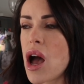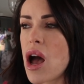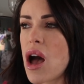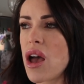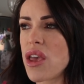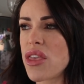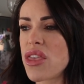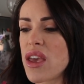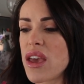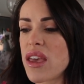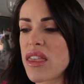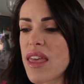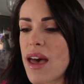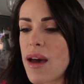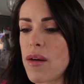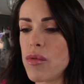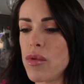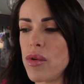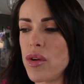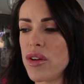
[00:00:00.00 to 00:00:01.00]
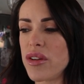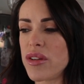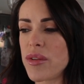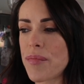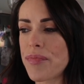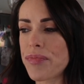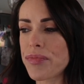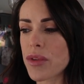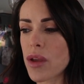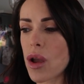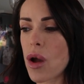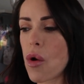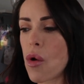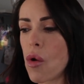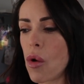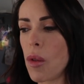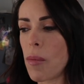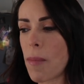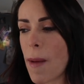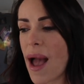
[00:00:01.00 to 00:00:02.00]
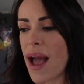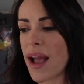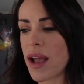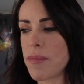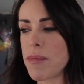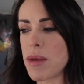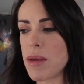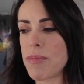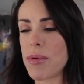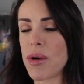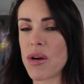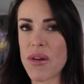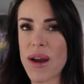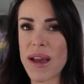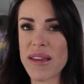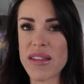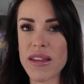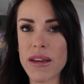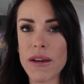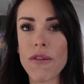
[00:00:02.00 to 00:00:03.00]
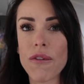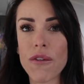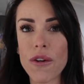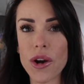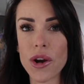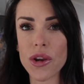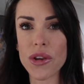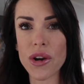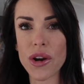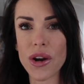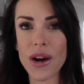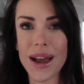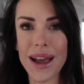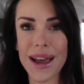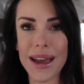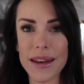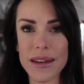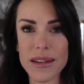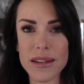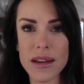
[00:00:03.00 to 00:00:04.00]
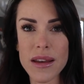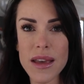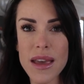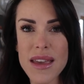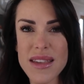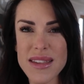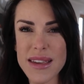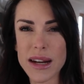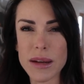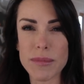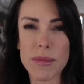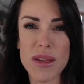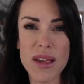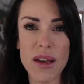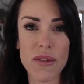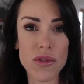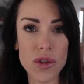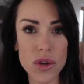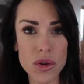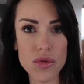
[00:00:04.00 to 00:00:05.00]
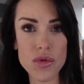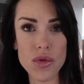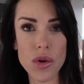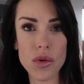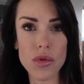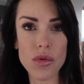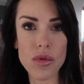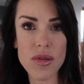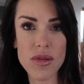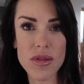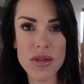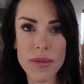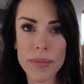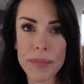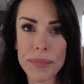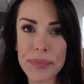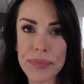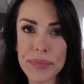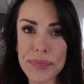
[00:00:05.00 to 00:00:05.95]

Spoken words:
I think that would hold back me progressing further and setting myself new goals.